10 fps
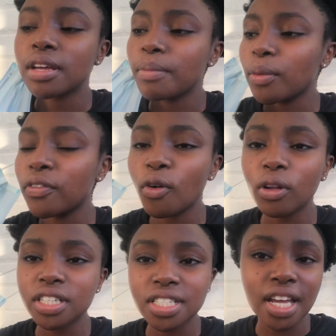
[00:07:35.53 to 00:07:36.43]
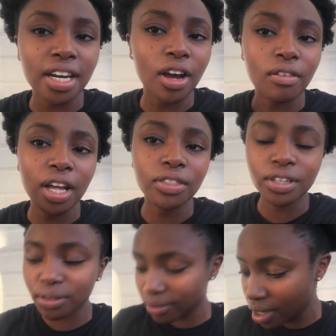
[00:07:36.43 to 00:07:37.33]
But we've all just done our run
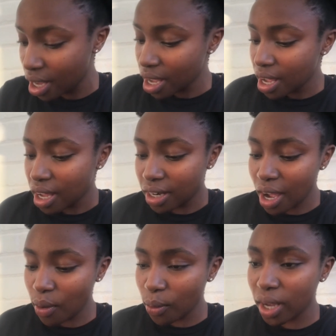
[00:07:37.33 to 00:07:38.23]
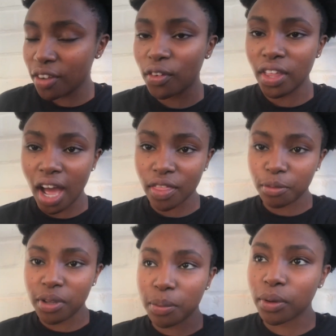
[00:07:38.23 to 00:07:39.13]
through, and now we're waiting for the other
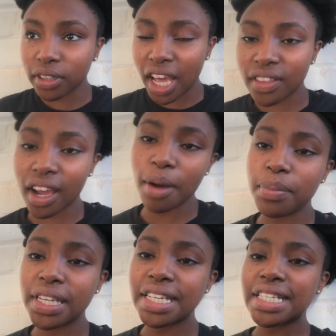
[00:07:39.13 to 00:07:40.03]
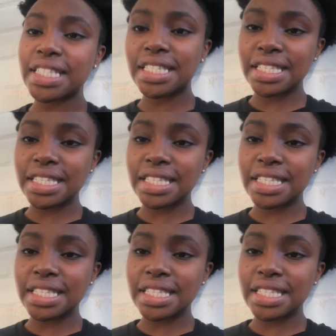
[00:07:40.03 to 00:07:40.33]
people, the other companies.